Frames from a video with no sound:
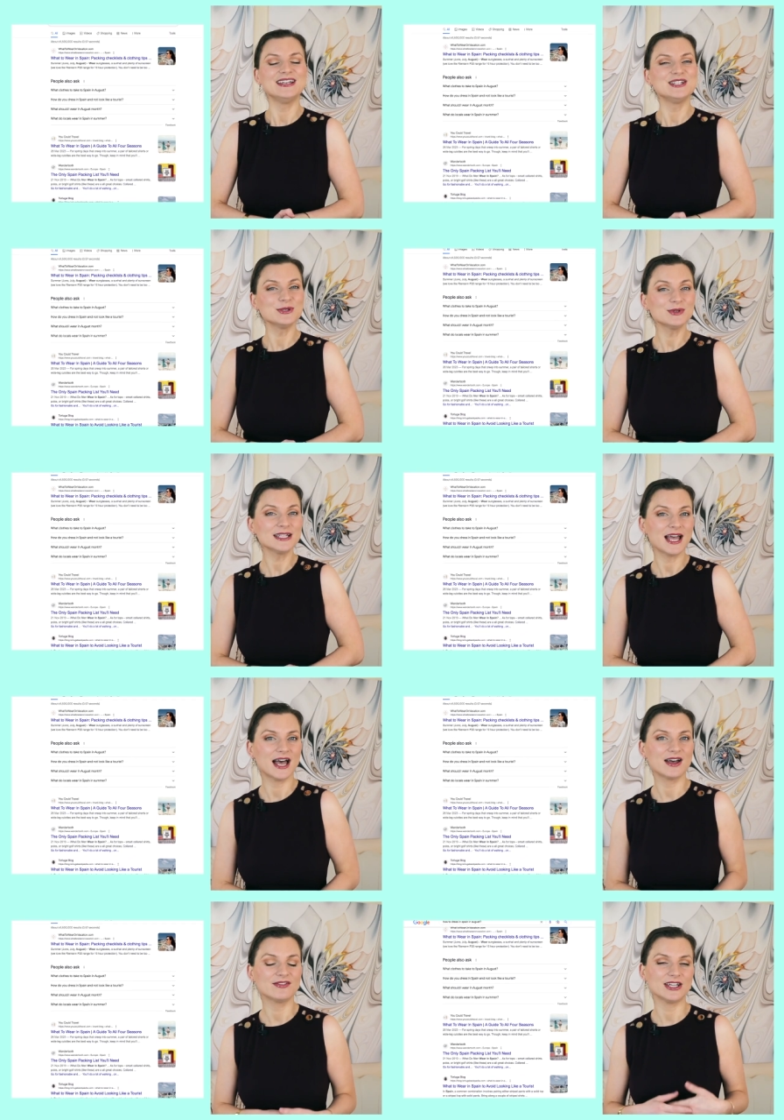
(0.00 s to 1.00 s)
And you will
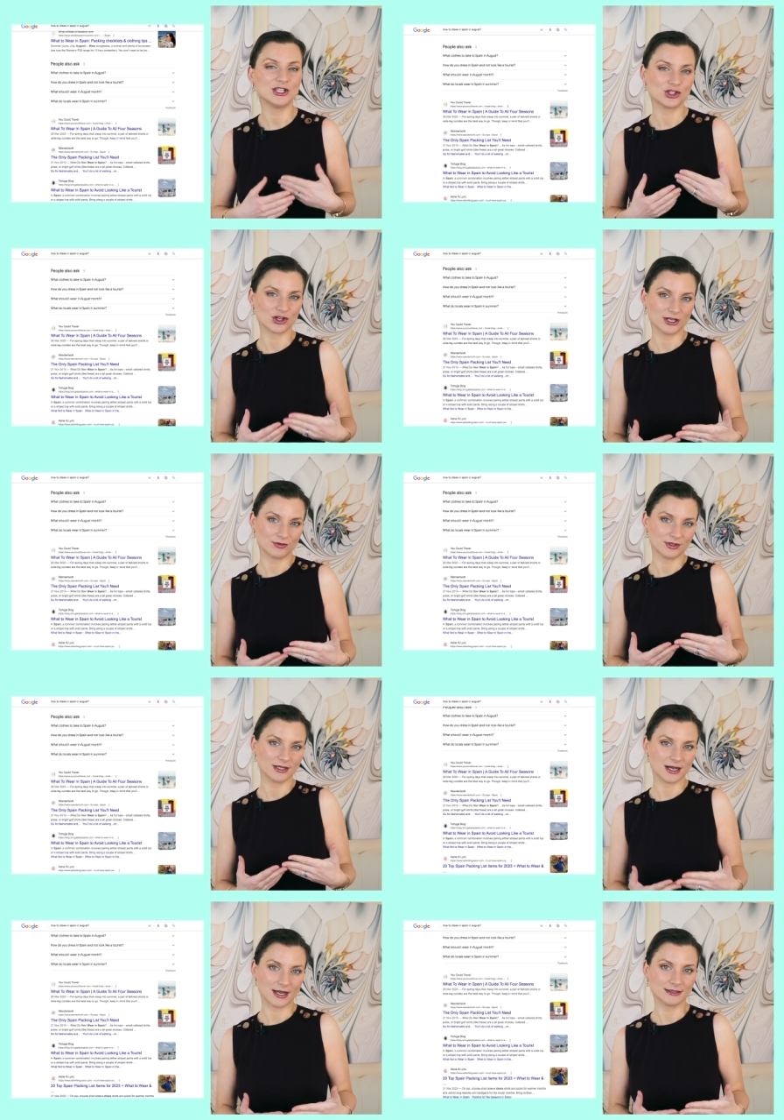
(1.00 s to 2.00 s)
have a
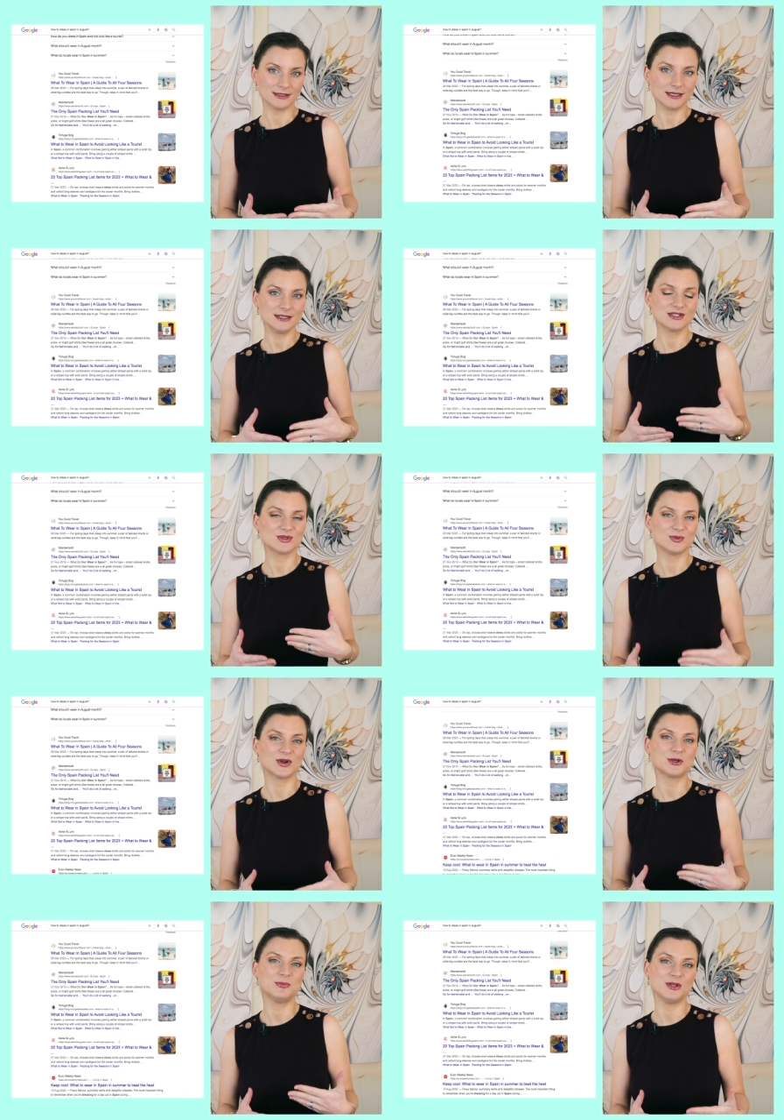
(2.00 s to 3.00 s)
general guideline to
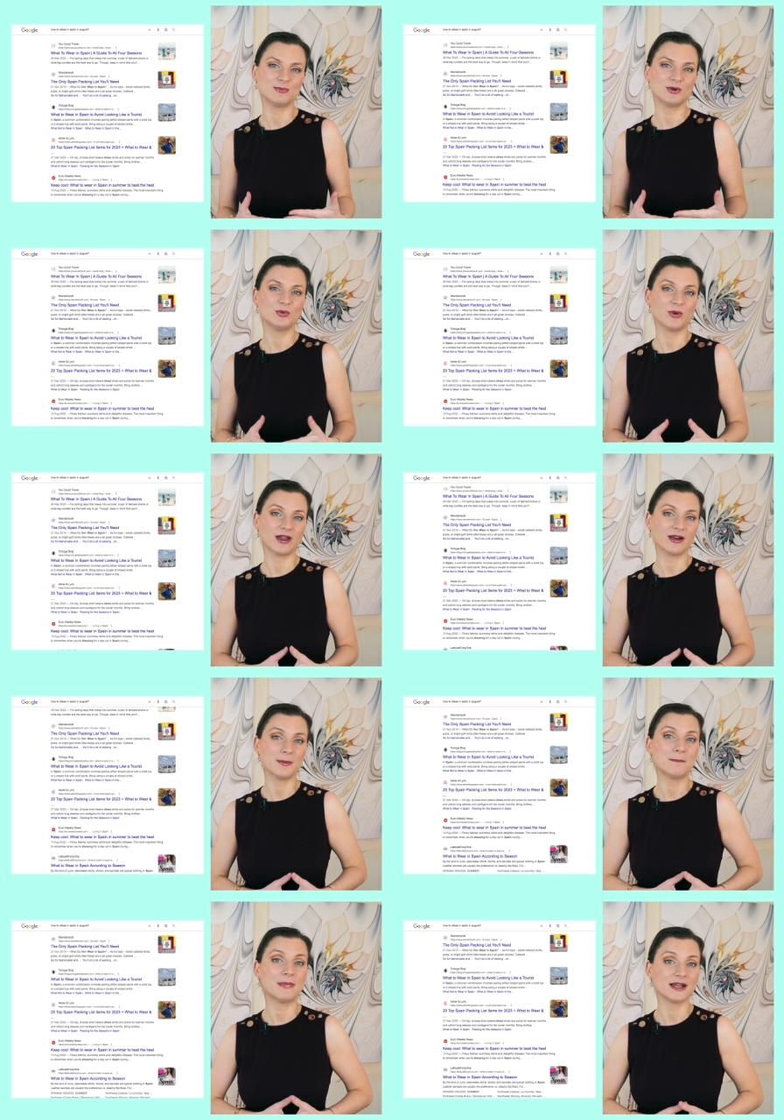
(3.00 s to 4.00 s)
what people
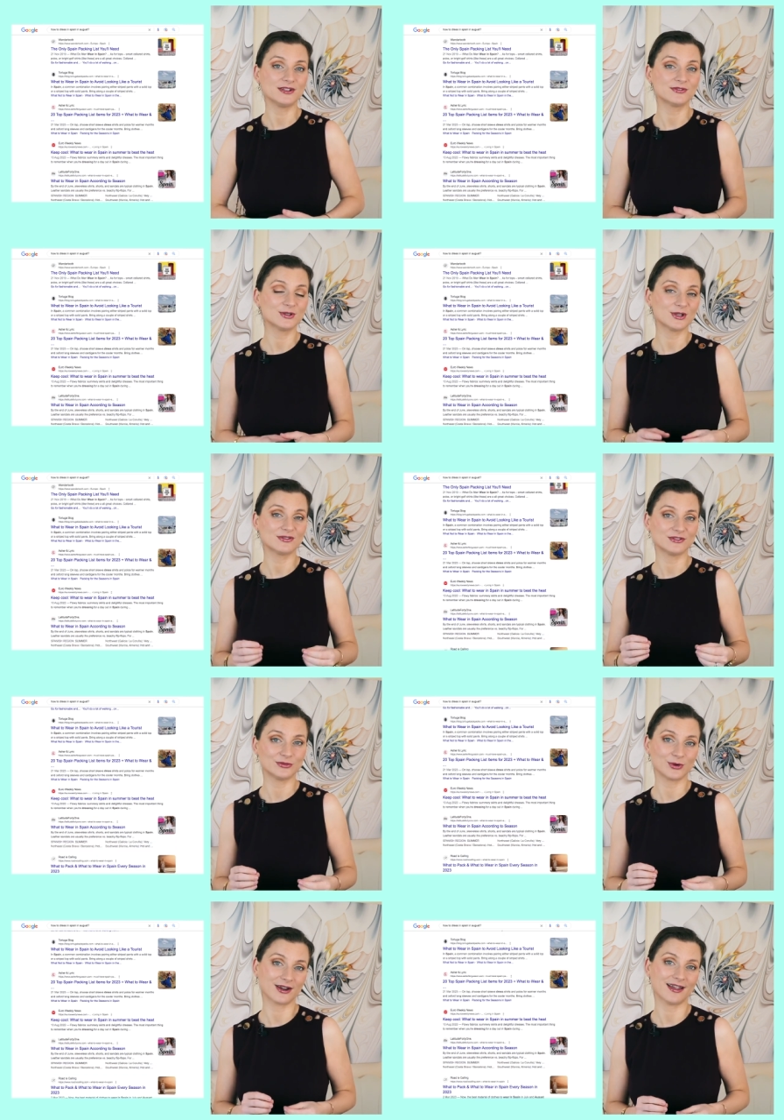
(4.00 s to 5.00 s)
wear, mindful of the
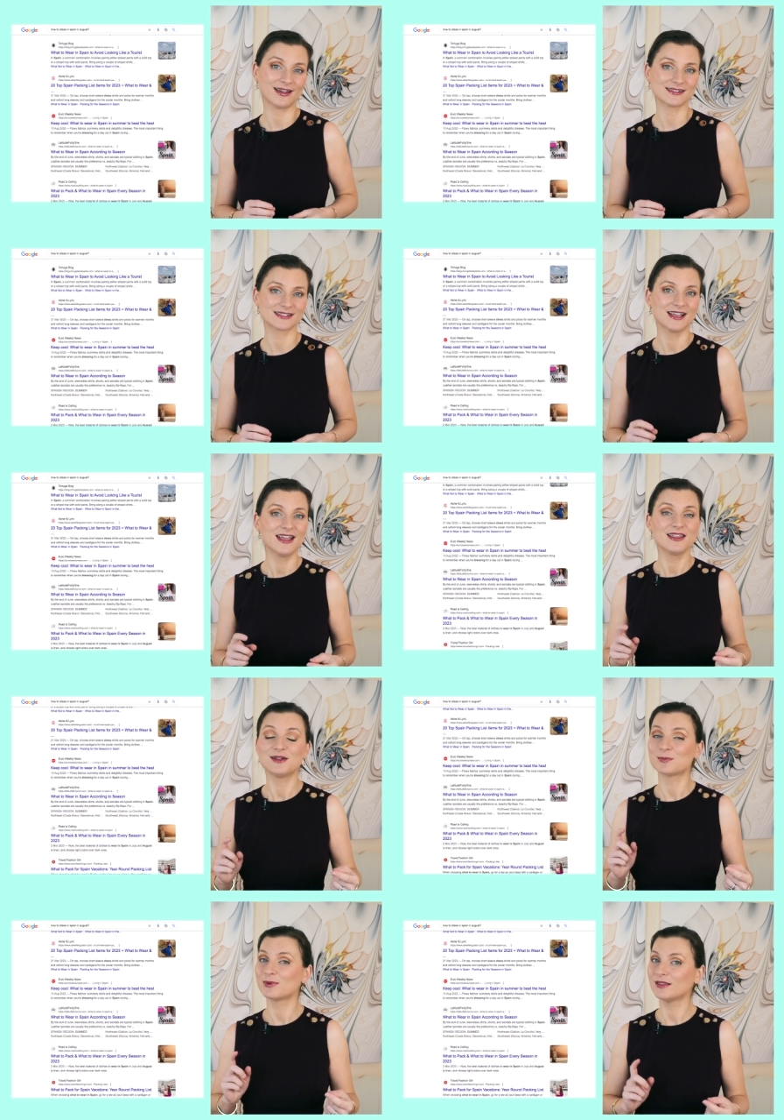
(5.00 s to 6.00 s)
forecast.
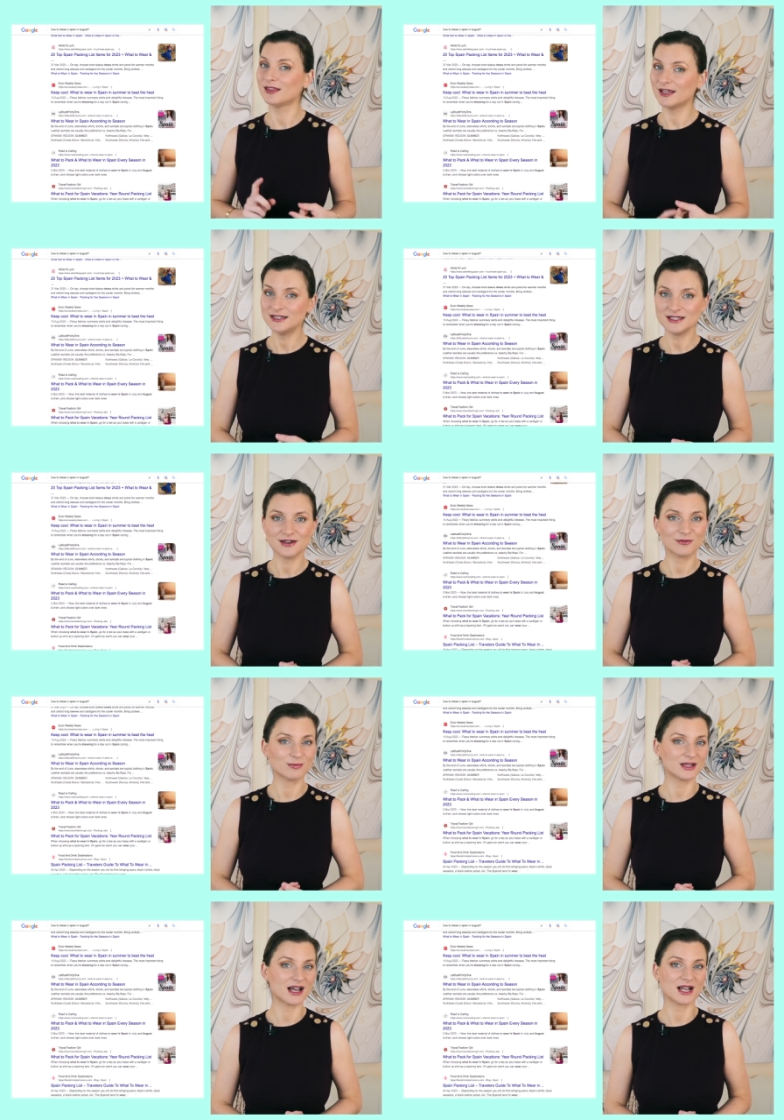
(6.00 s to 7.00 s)
There are plenty of
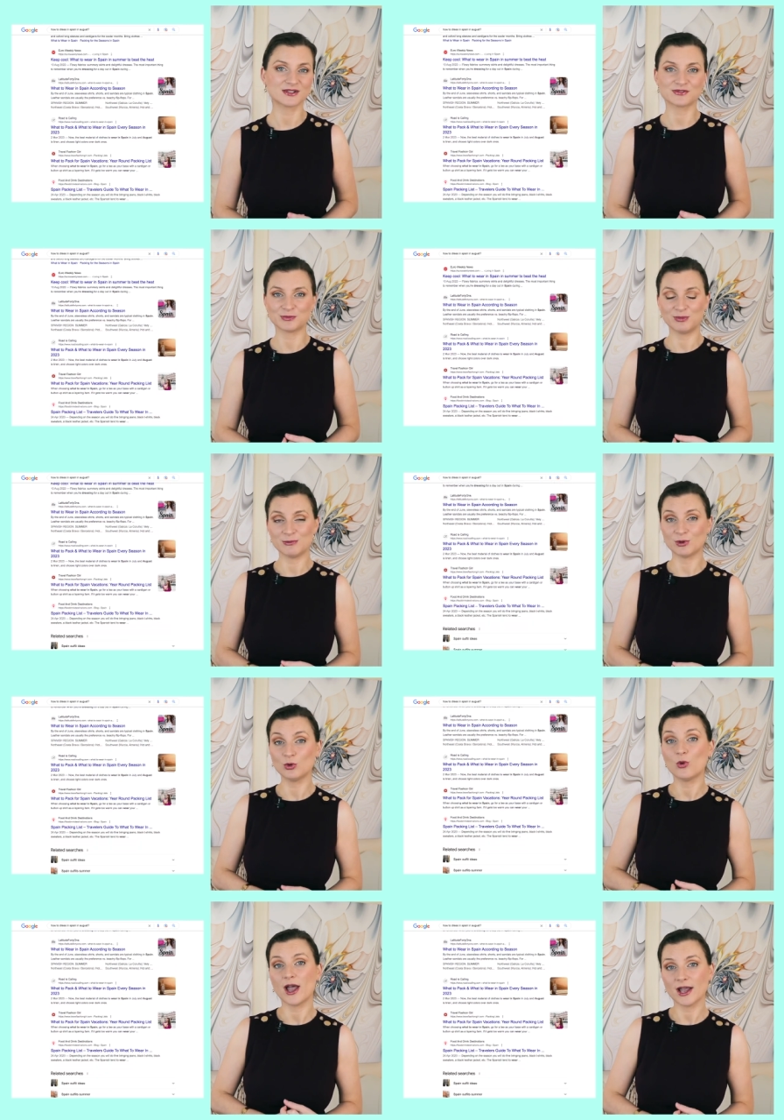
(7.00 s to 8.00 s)
blogs from people who